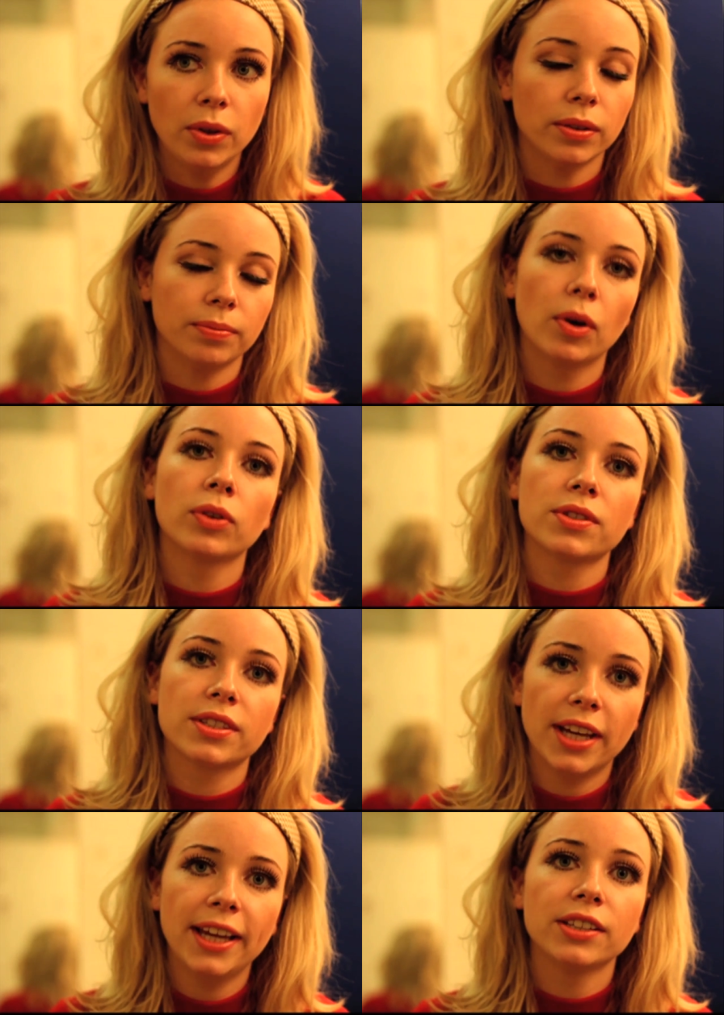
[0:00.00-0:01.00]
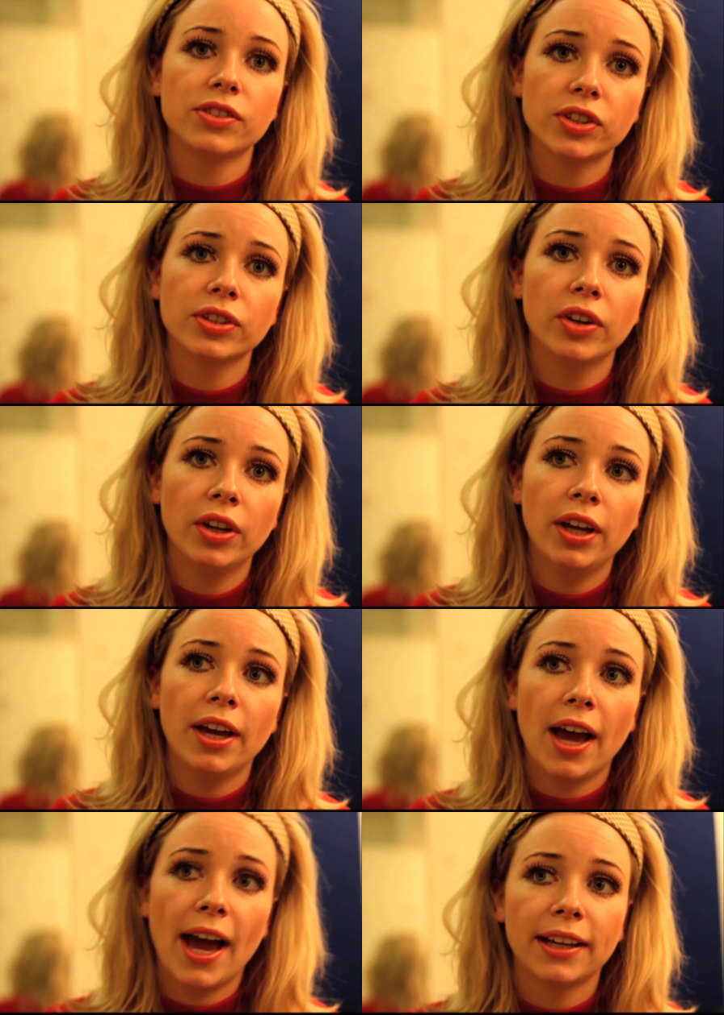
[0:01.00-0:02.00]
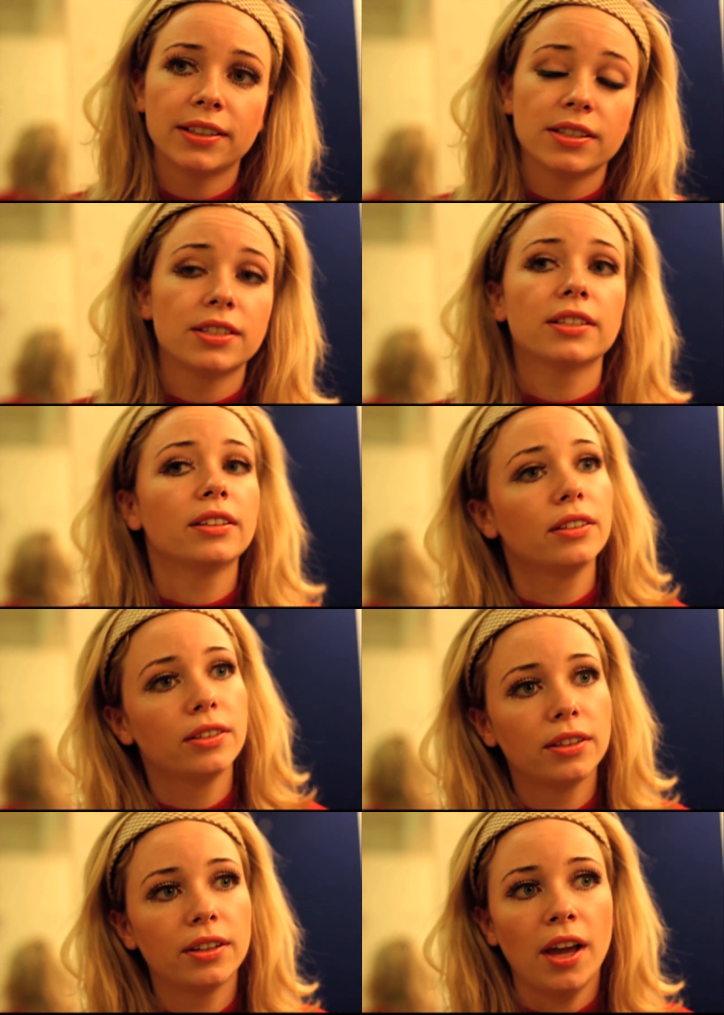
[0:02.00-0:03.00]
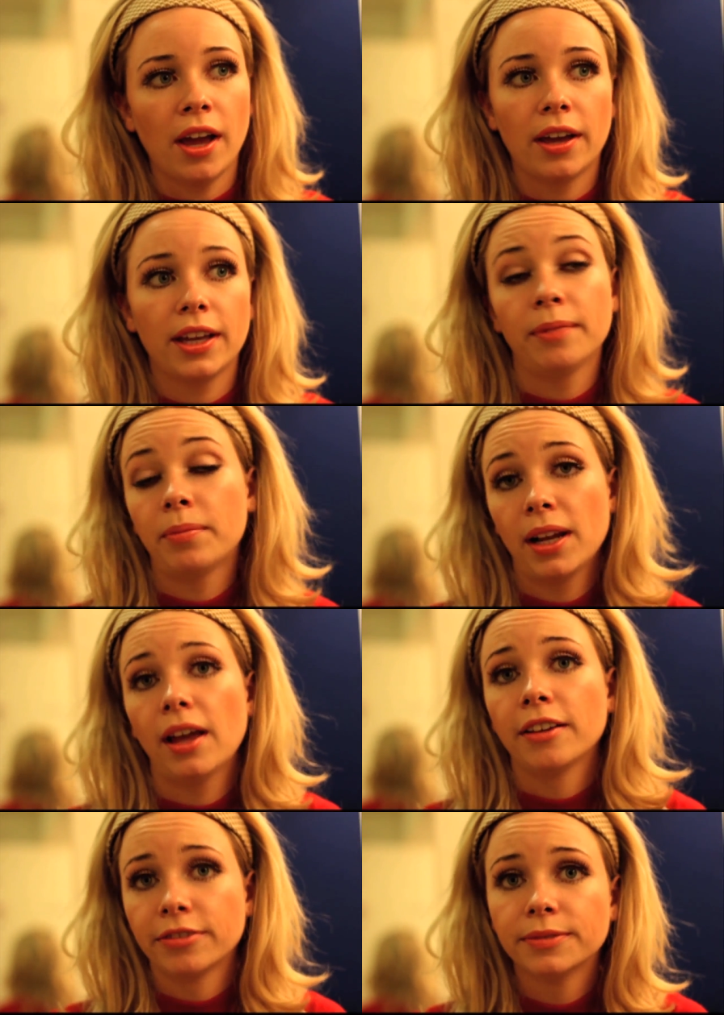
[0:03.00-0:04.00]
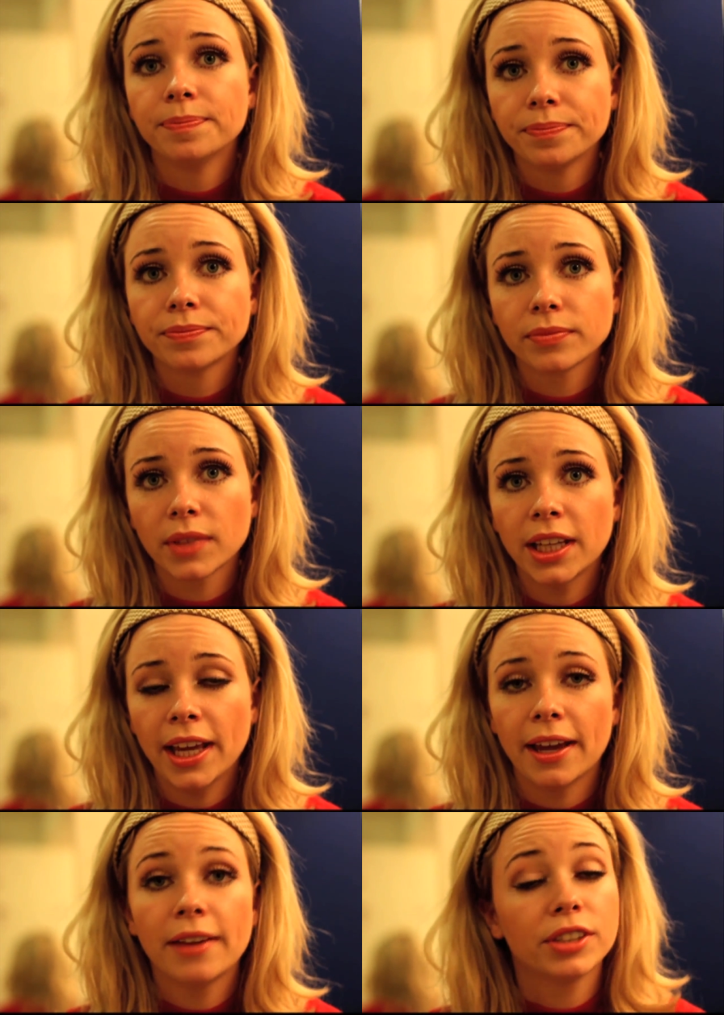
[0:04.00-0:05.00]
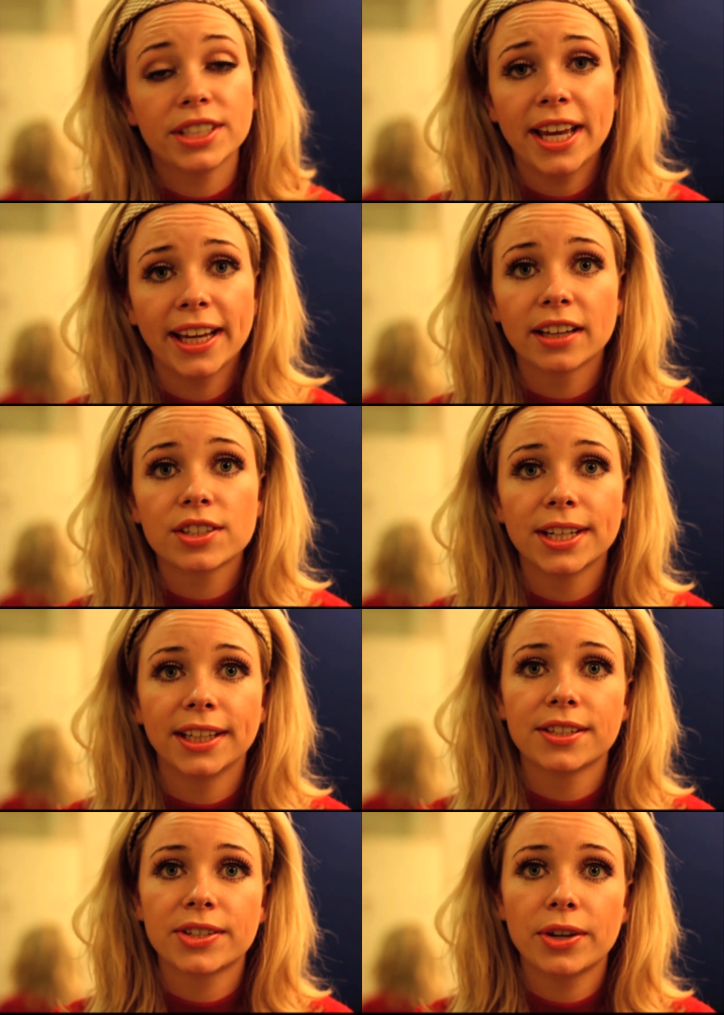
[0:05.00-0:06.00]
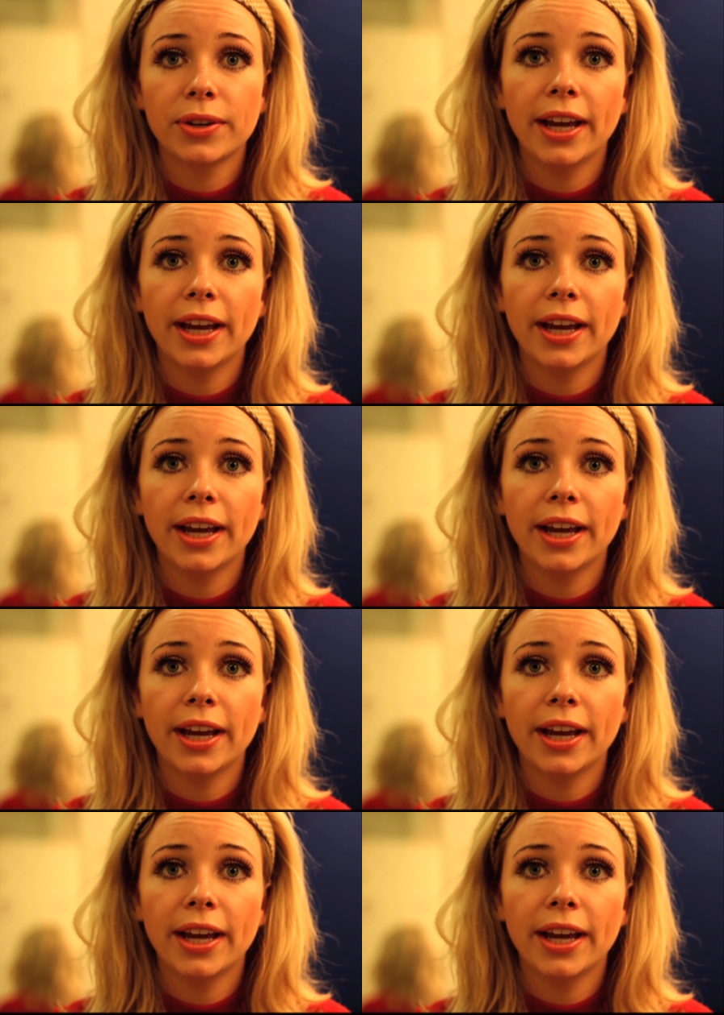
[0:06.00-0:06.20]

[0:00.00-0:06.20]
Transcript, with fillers: Well, on stage, and in my life, yeah, every day actually. So